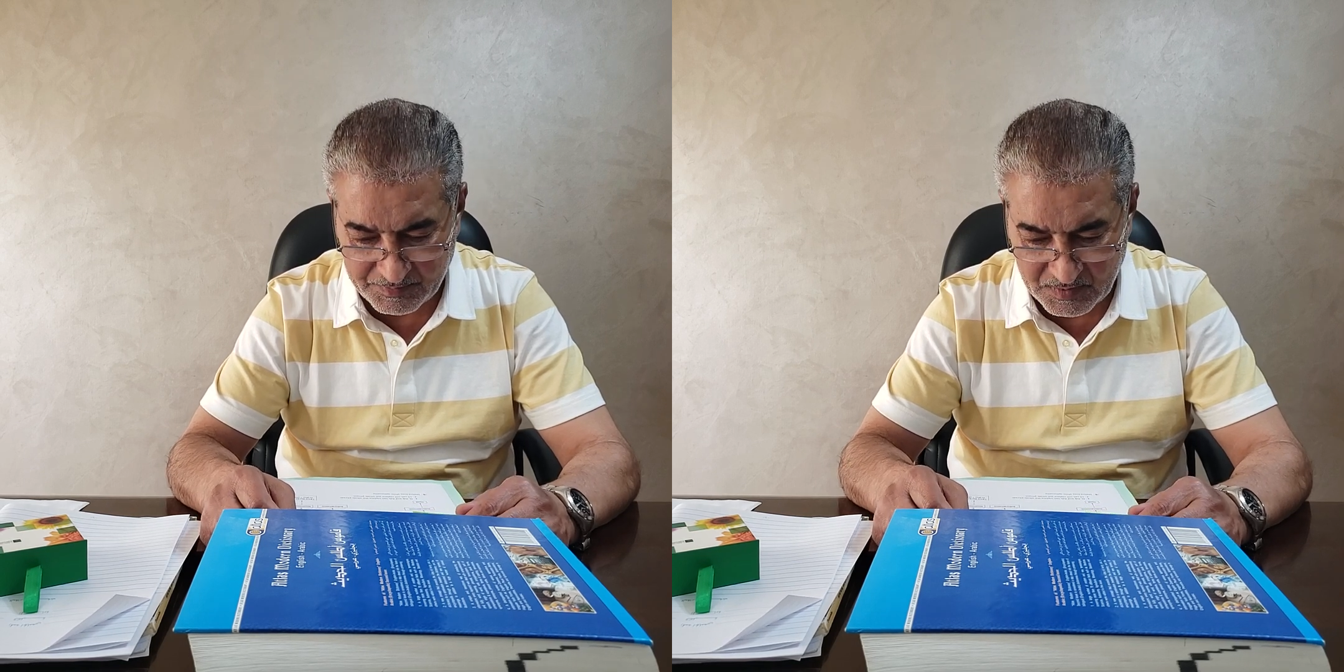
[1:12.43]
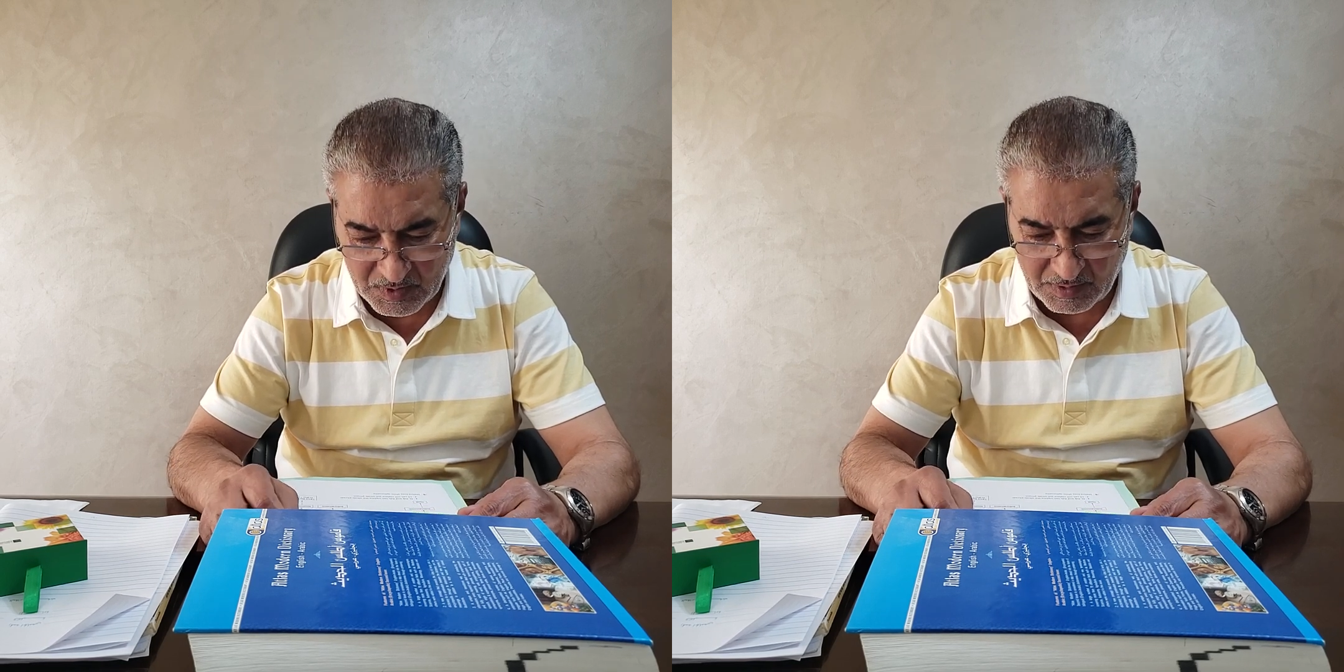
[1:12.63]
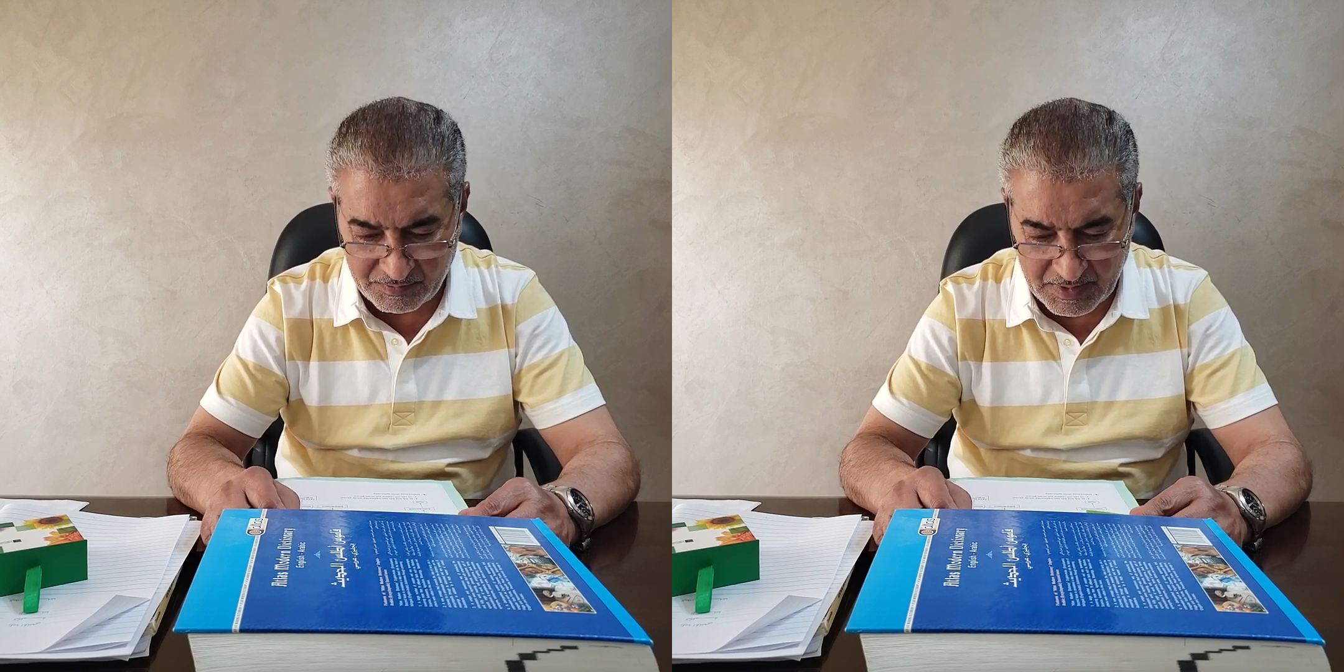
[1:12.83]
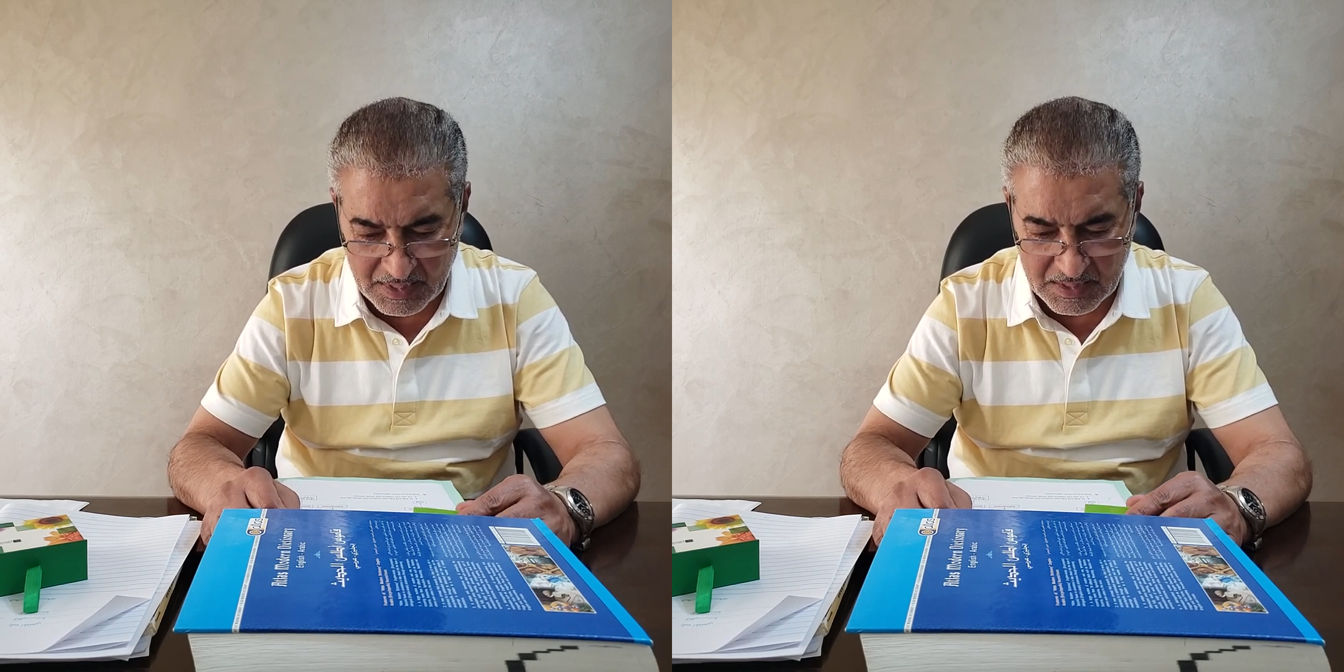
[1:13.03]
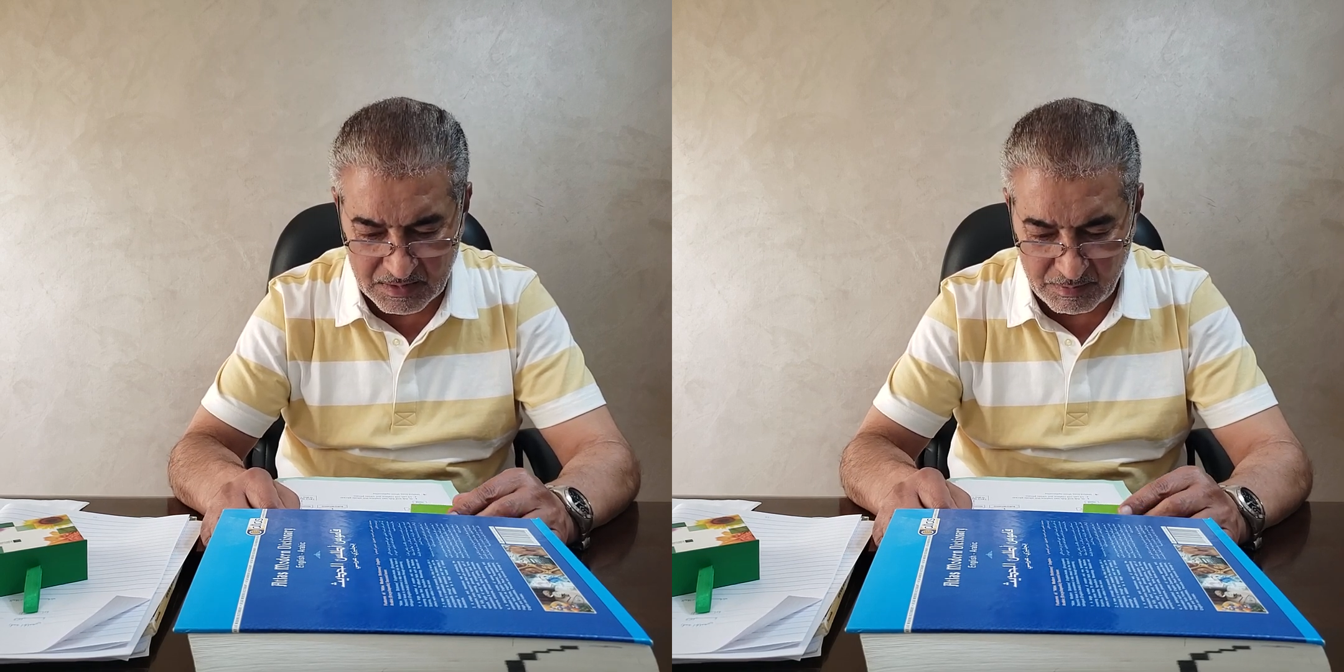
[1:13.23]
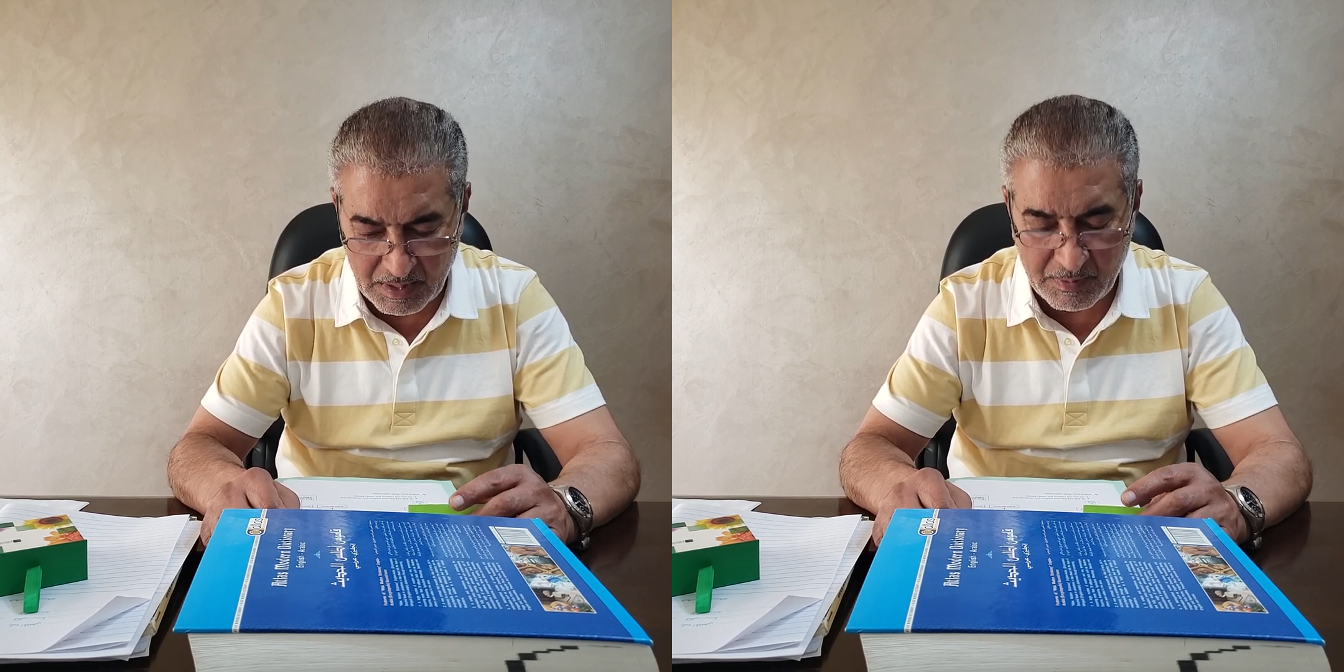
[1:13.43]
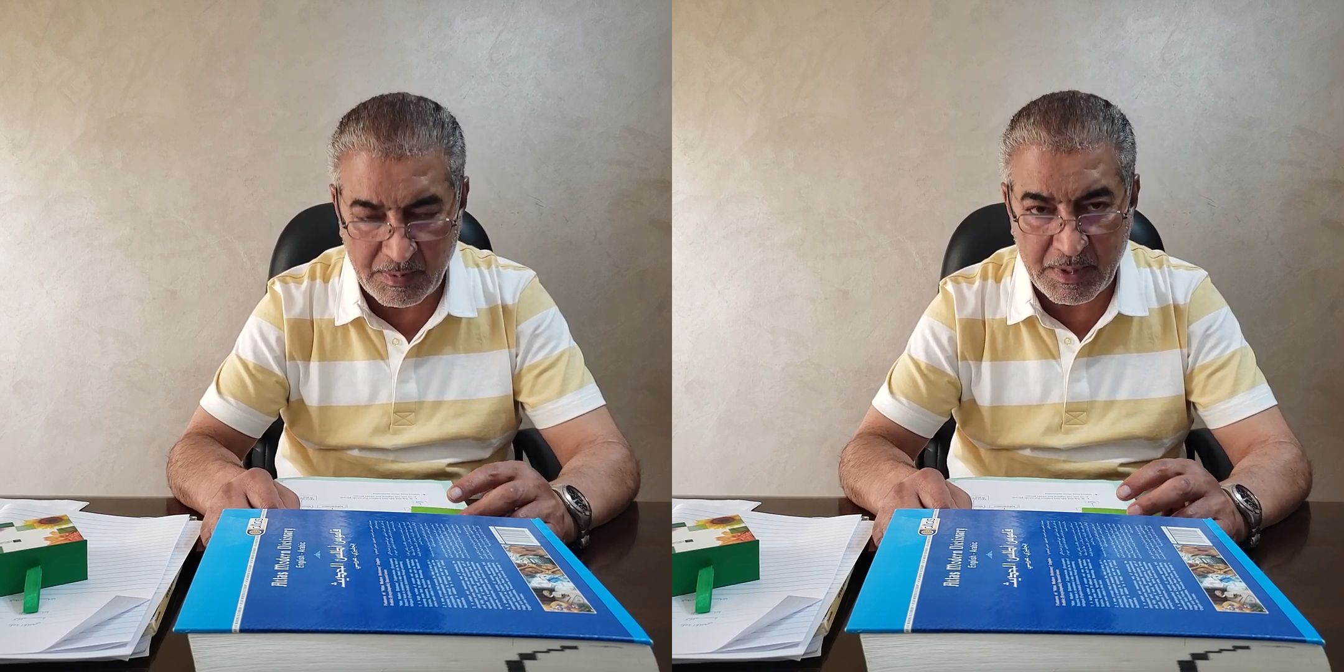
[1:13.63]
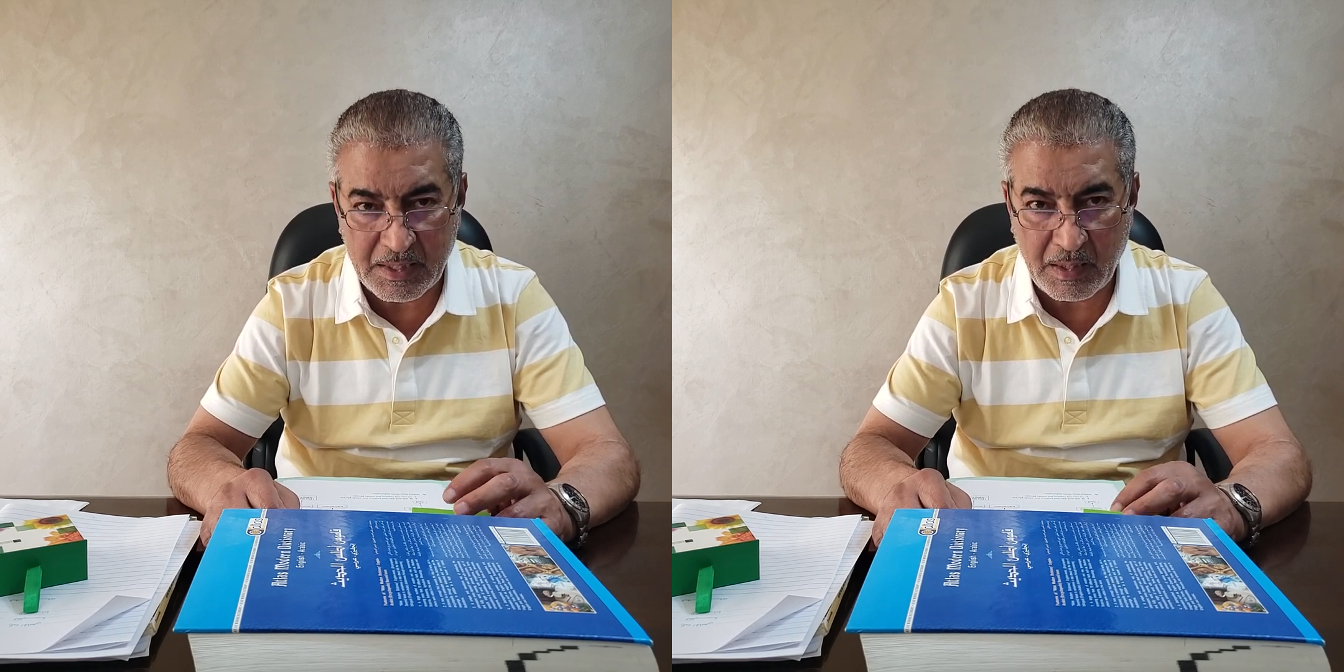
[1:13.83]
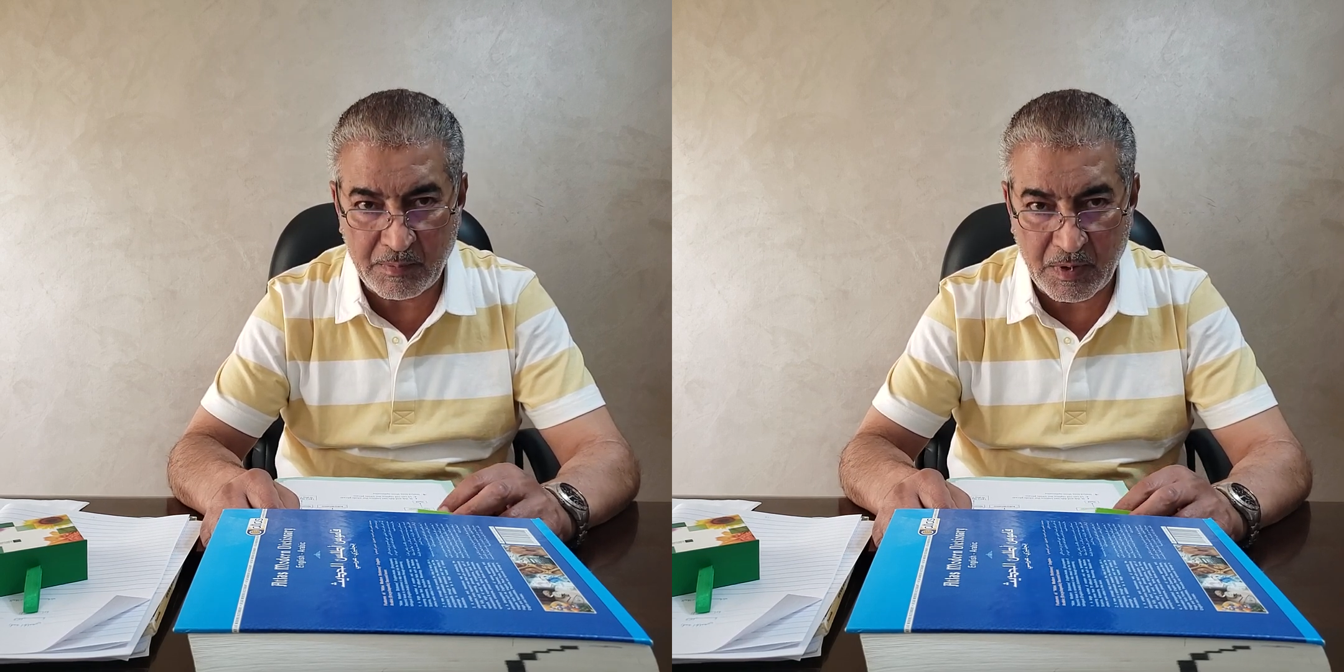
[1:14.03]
So a phrase may be made up